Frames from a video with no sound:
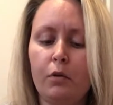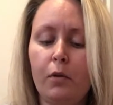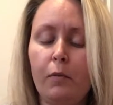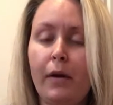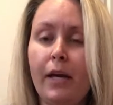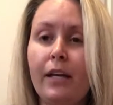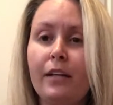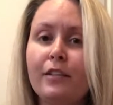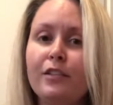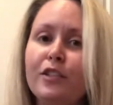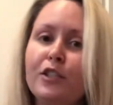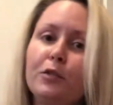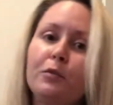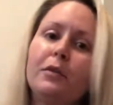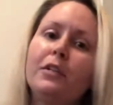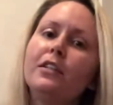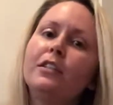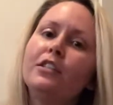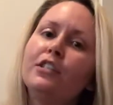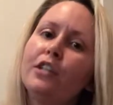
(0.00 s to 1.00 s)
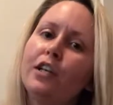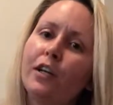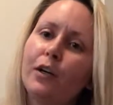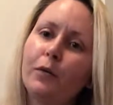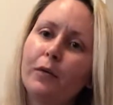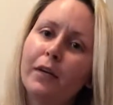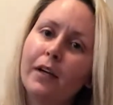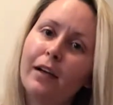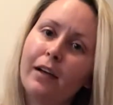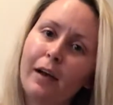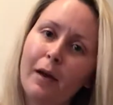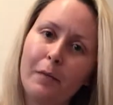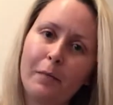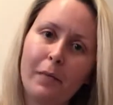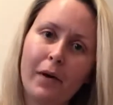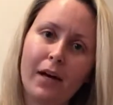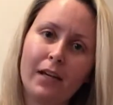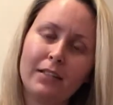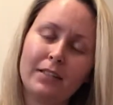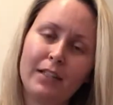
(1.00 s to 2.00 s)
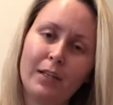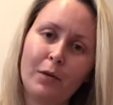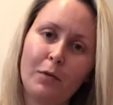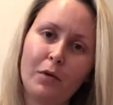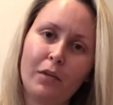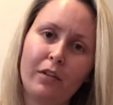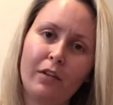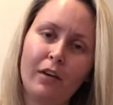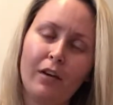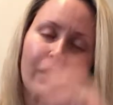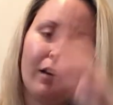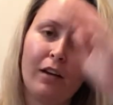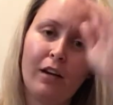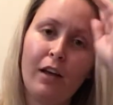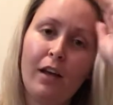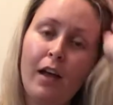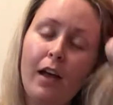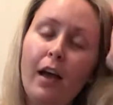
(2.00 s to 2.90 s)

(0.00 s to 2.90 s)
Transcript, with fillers: anyway, just wanted to share a quick unboxing with y'all.